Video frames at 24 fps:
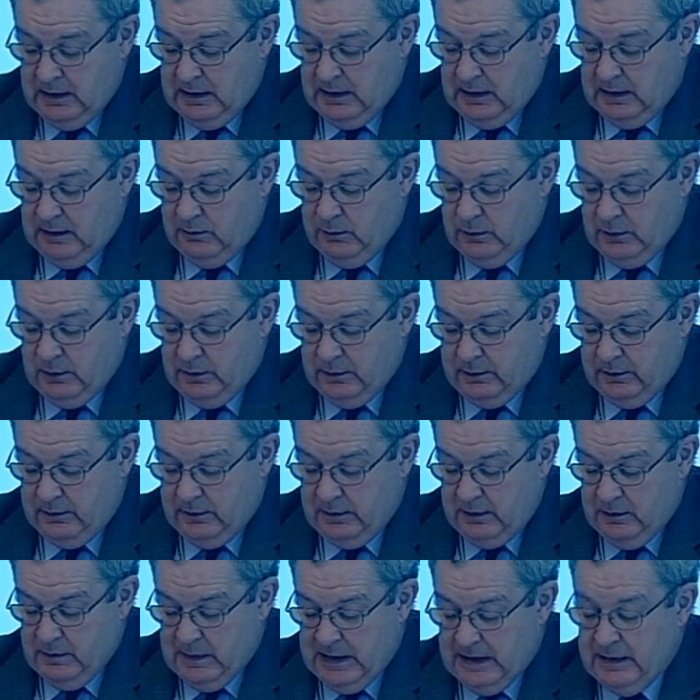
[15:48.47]
and more to the
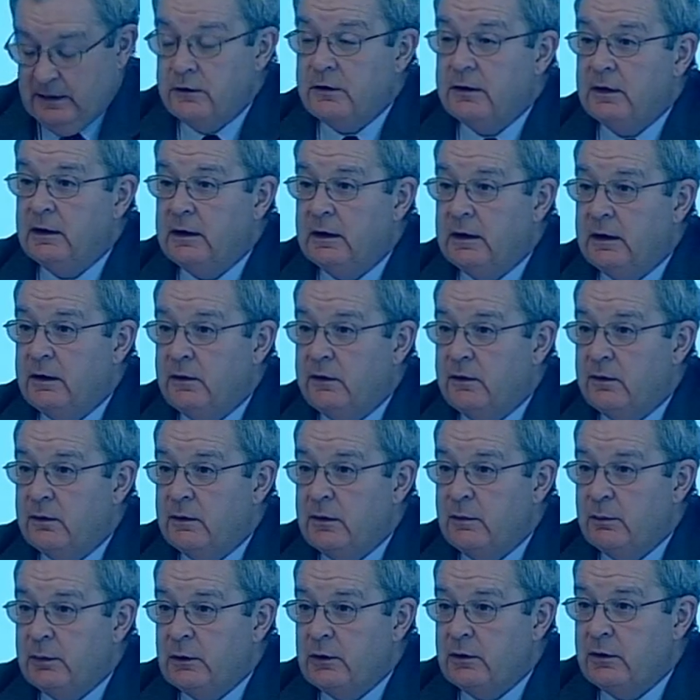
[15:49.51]
demand side, to
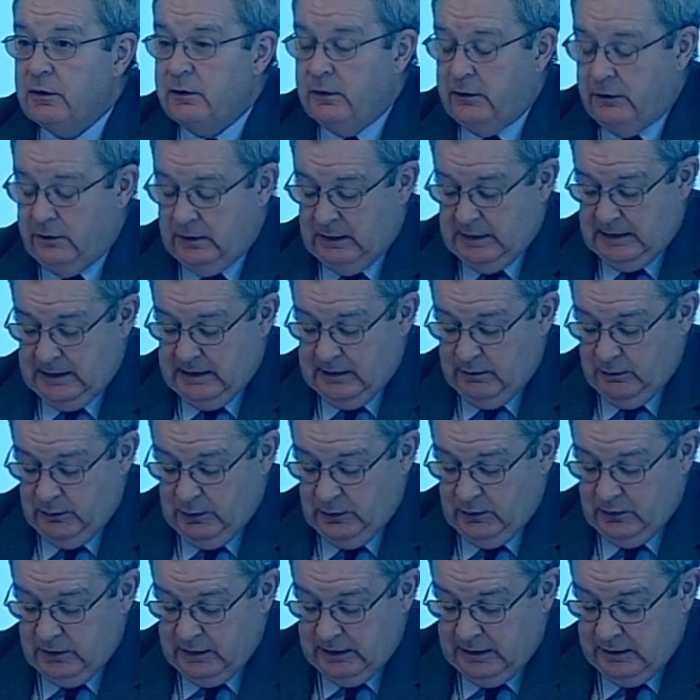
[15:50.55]
employers and
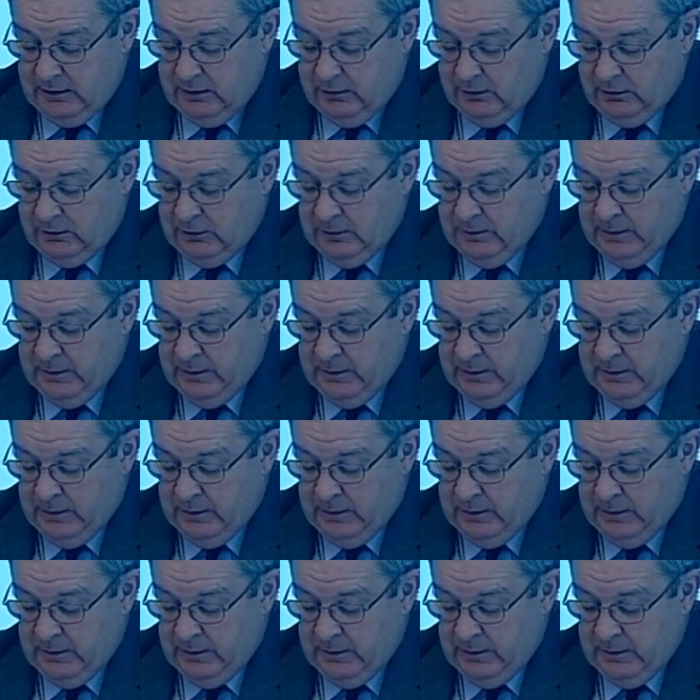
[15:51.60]
employees.